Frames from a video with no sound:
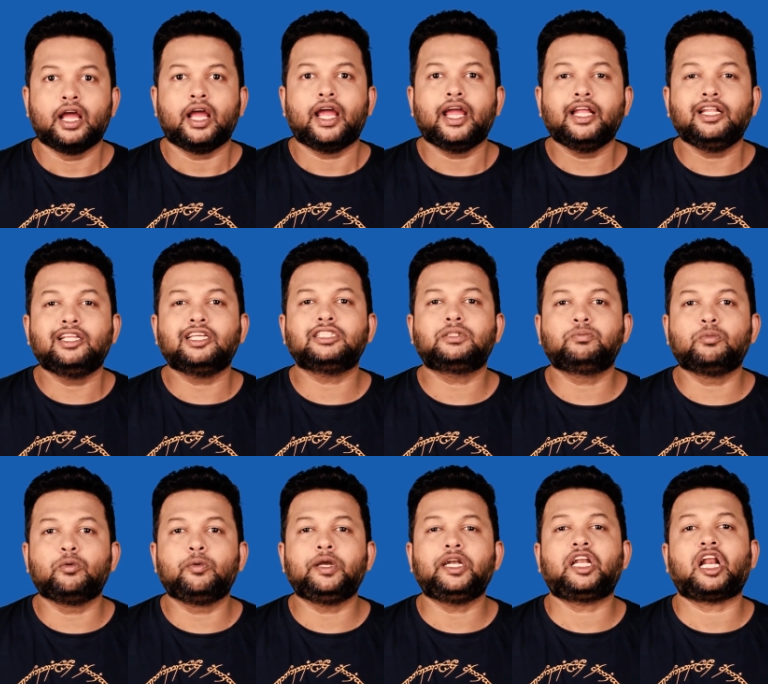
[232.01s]
In this
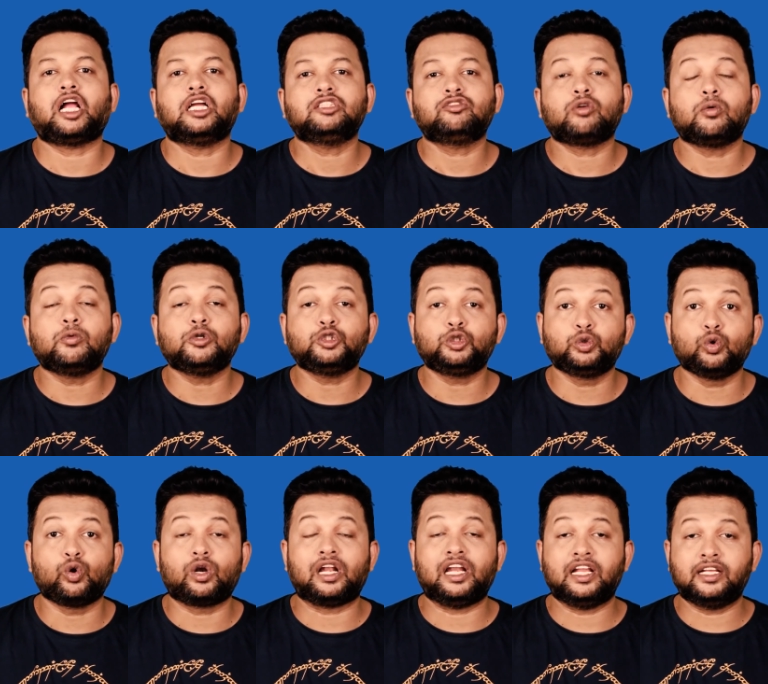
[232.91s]
movie, Transformers
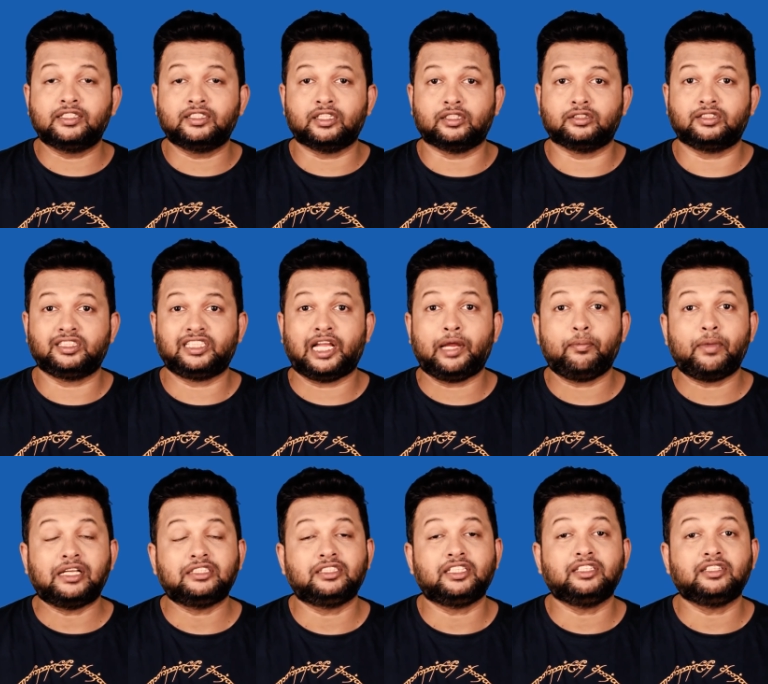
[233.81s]
shoot lasers, same
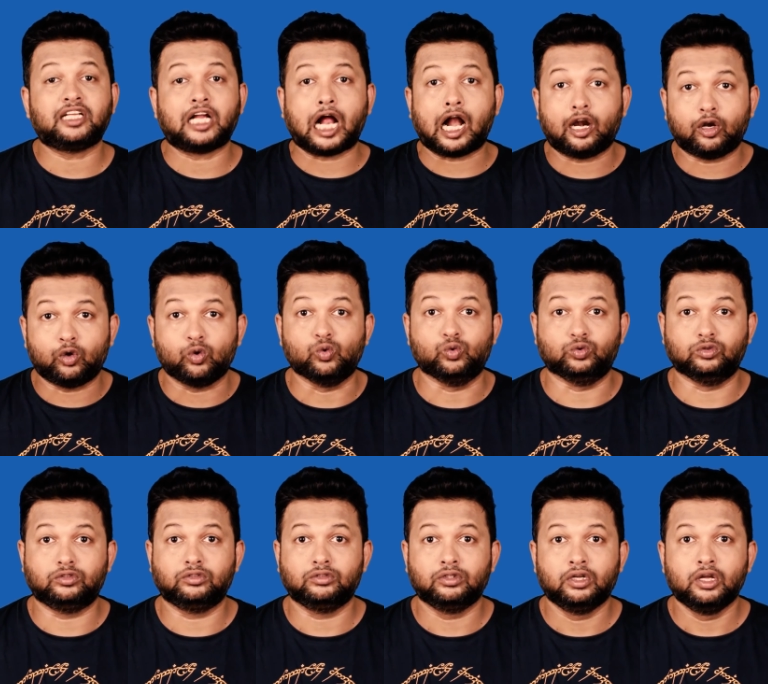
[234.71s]
as in
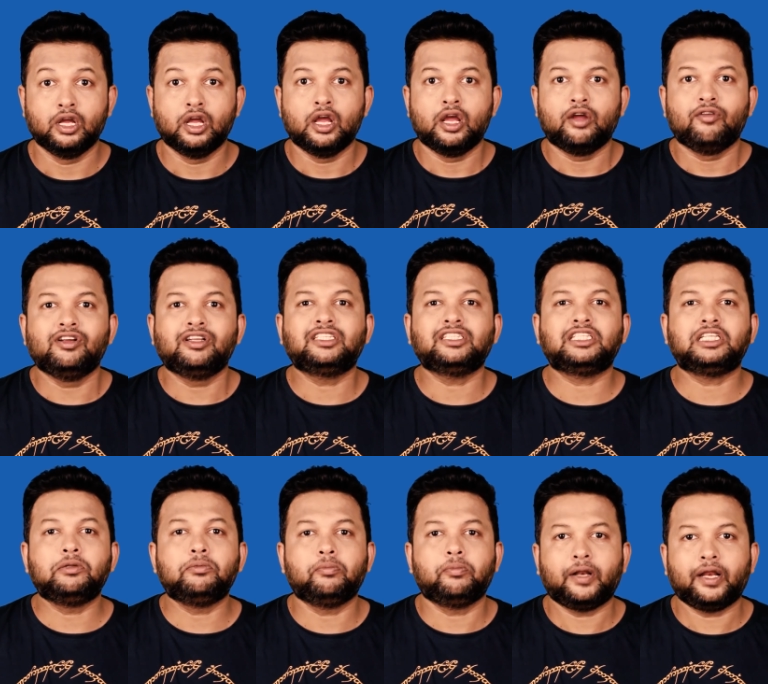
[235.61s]
cartoon, which is
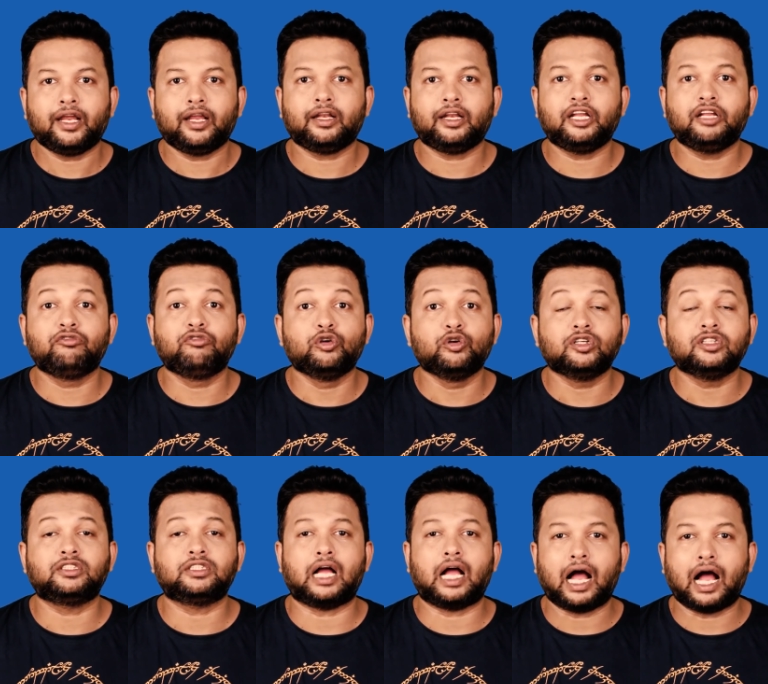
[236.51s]
ingrained in
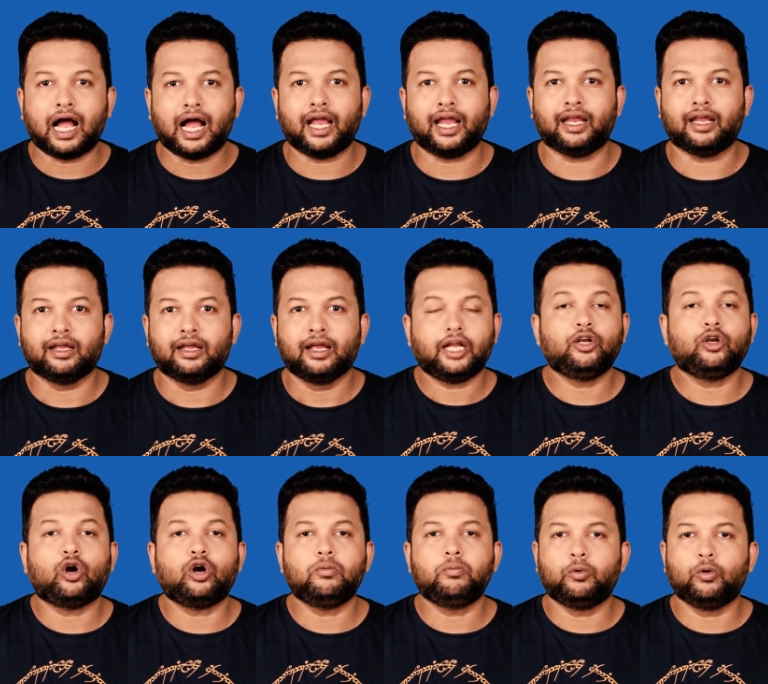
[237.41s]
viewer's eye, and
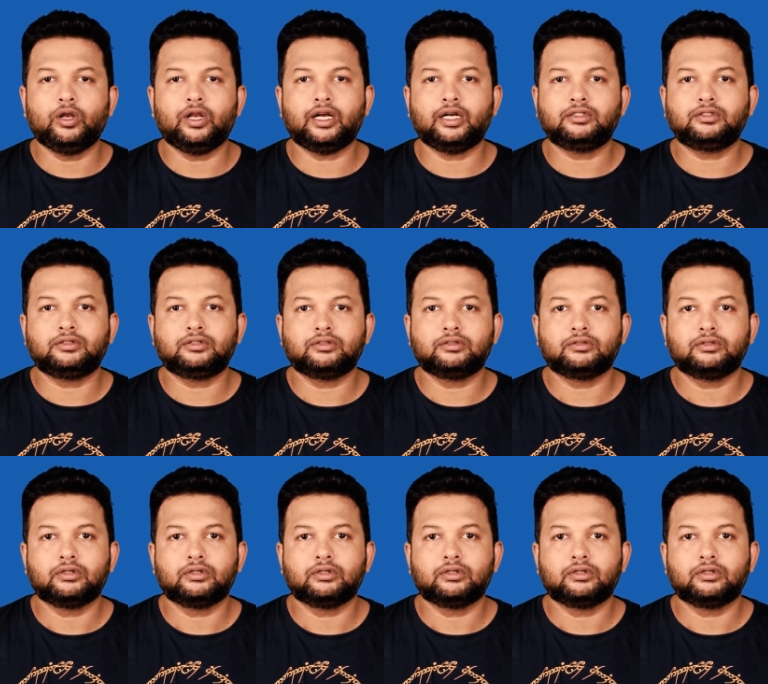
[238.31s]
not bullets